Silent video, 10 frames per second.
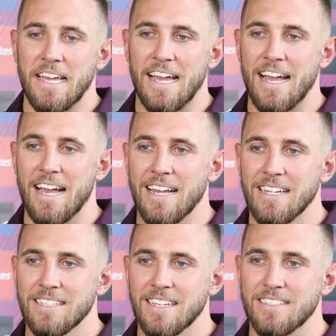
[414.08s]
and
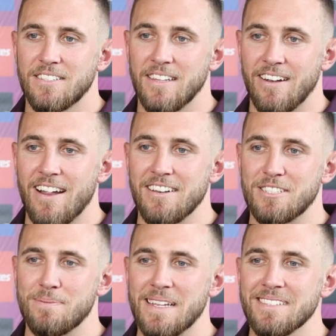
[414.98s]
to their own
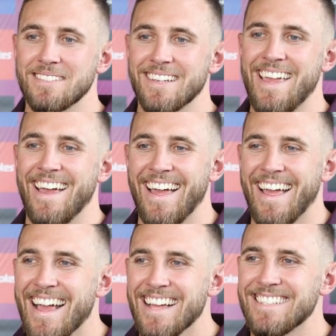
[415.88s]
expense.
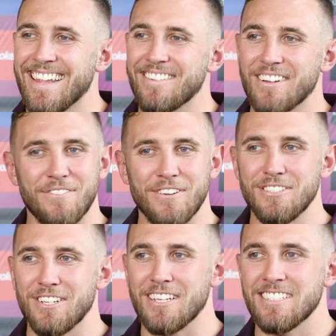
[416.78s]
So they've got a few
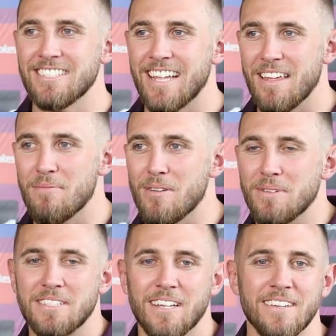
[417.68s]
jerseys that they might
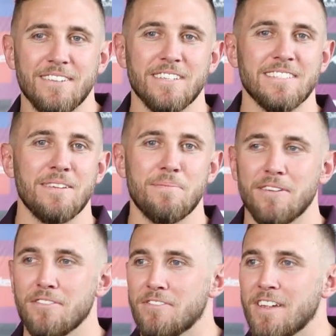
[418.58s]
be selling. If there's any
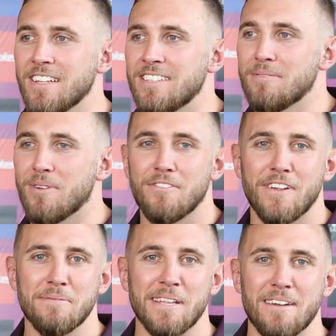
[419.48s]
Penrith fans, hit my
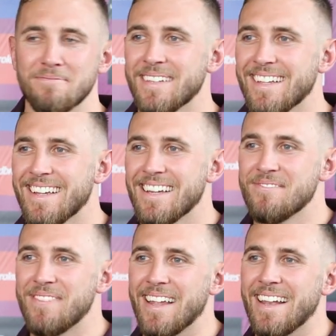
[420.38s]
family up.
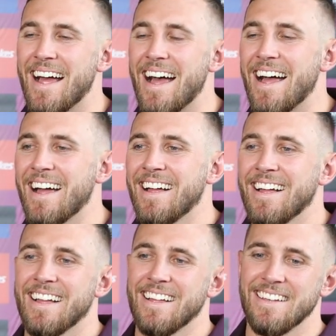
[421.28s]

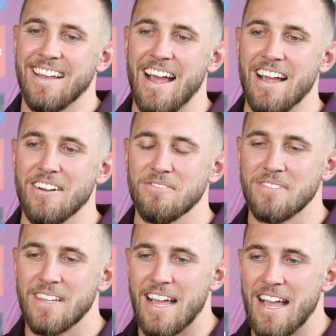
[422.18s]
But,
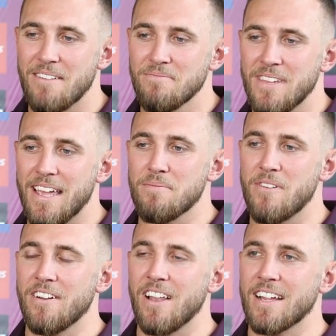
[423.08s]
I'm
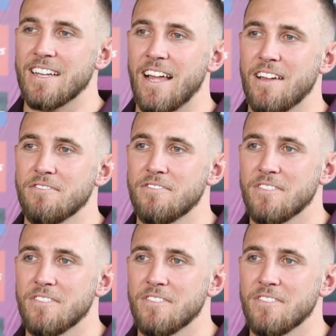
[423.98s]
very lucky to